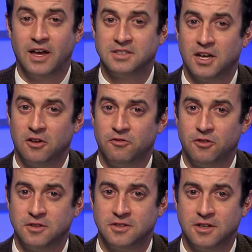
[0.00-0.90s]
That's all
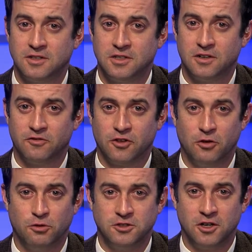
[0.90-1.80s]
for this edition of
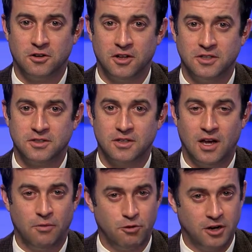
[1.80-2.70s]
Global Journalist,
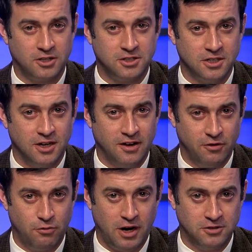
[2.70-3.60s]
a production
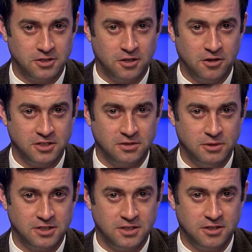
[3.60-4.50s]
of the Reynolds
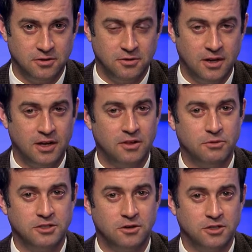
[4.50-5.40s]
Journalism Institute and
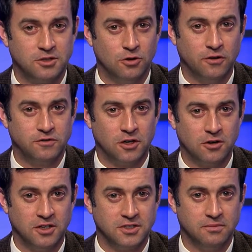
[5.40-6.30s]
the Missouri School of
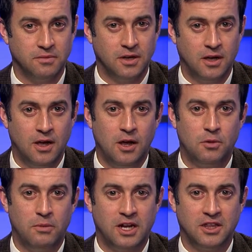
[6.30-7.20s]
Journalism.
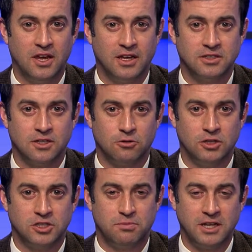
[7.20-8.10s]
Many thanks to
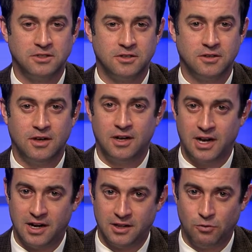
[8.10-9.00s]
Chris Spencer and
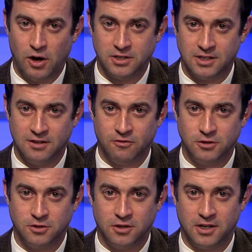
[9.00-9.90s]
Natalie Wasley
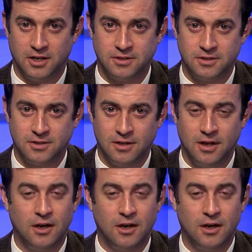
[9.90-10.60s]
for joining us.